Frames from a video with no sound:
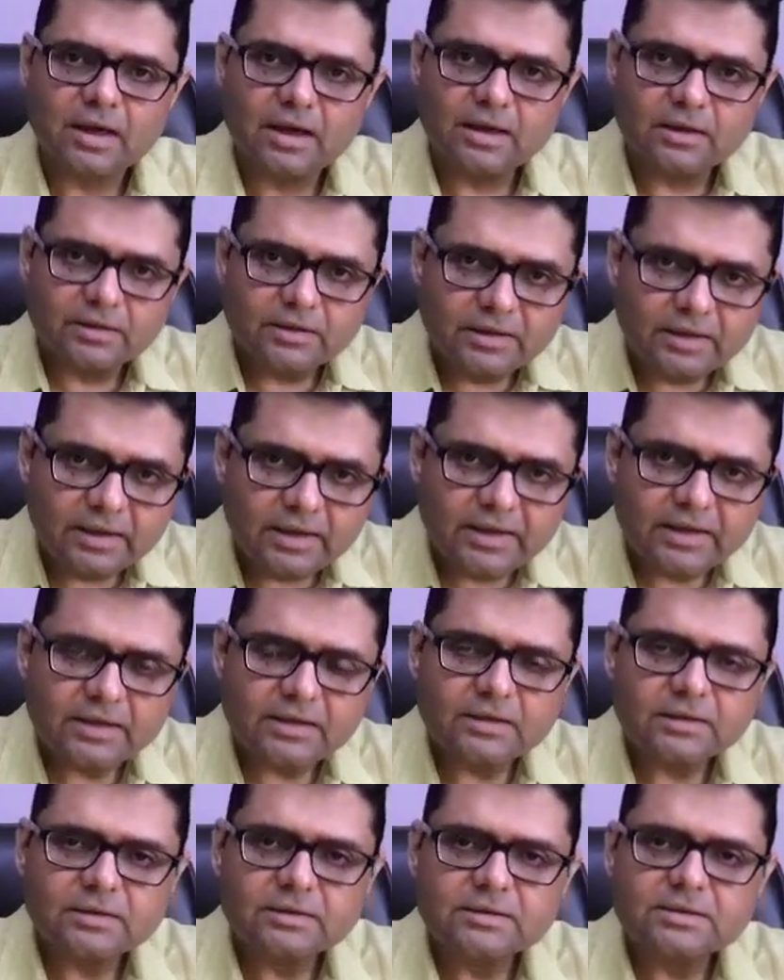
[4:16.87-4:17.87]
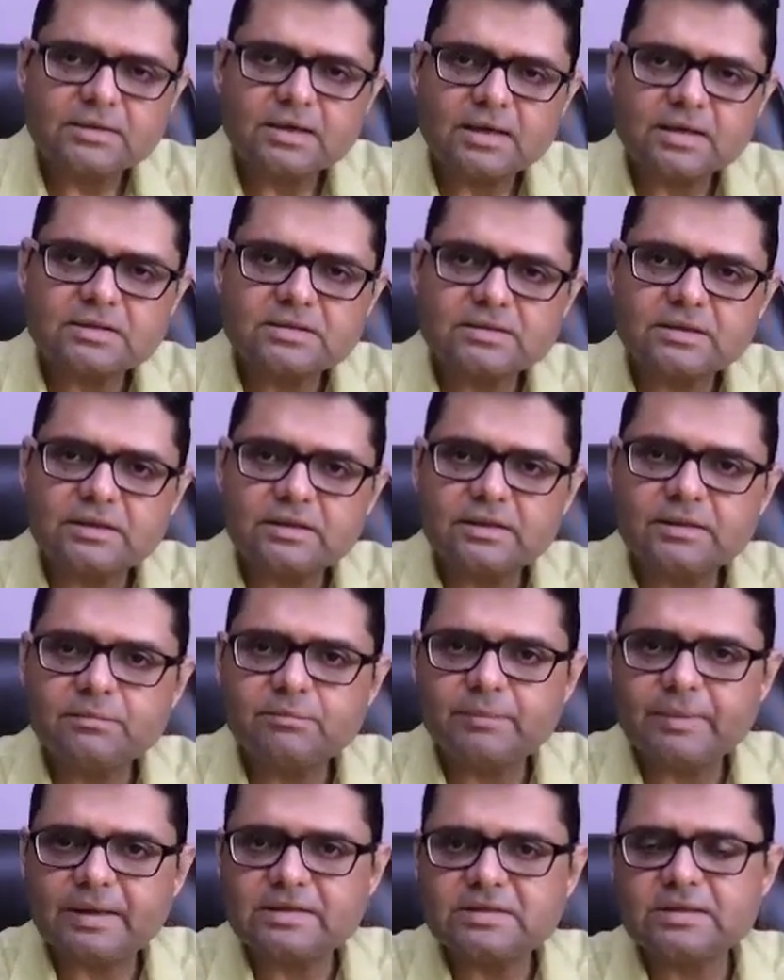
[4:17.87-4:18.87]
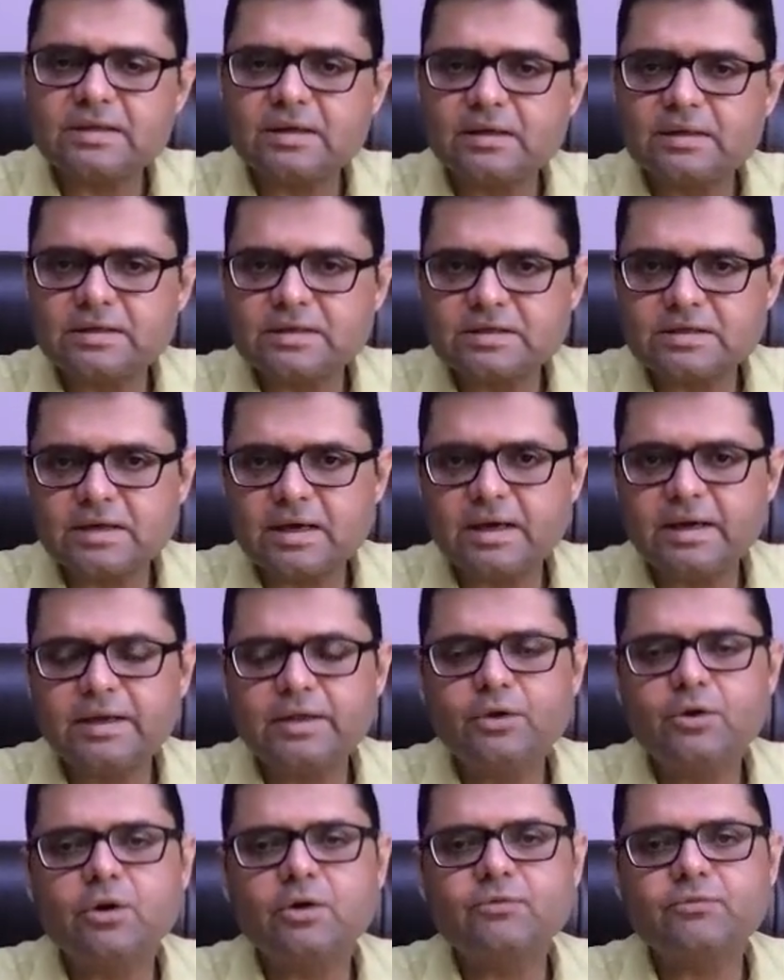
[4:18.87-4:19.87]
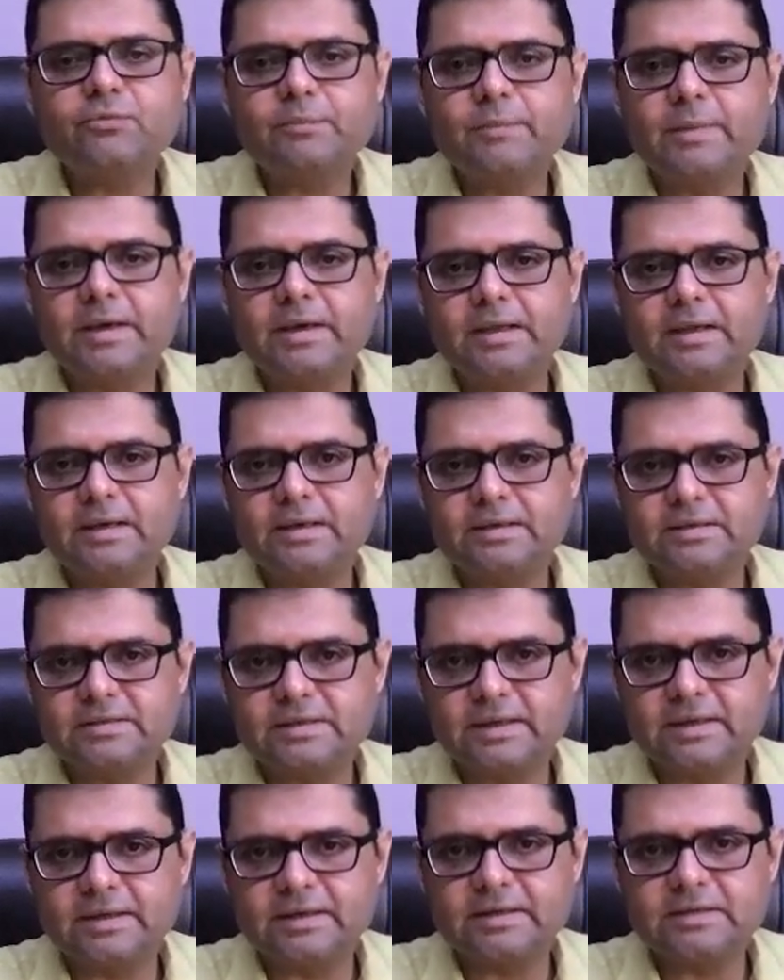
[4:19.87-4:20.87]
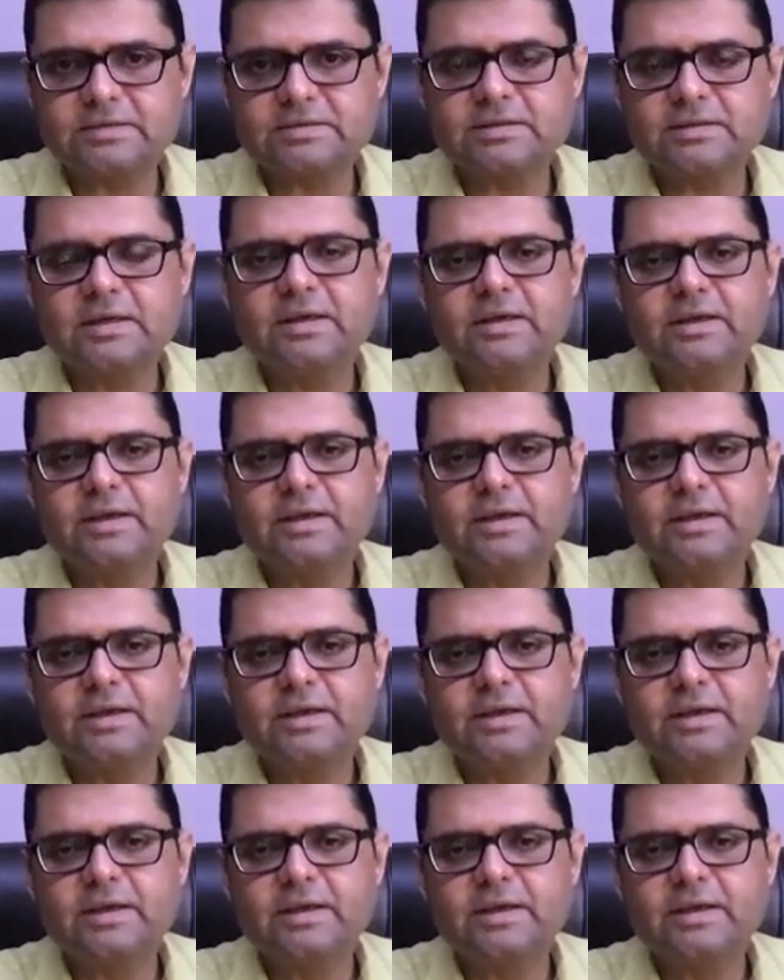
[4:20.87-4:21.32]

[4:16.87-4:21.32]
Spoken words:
need a certain basic understanding of Mendelian genetics.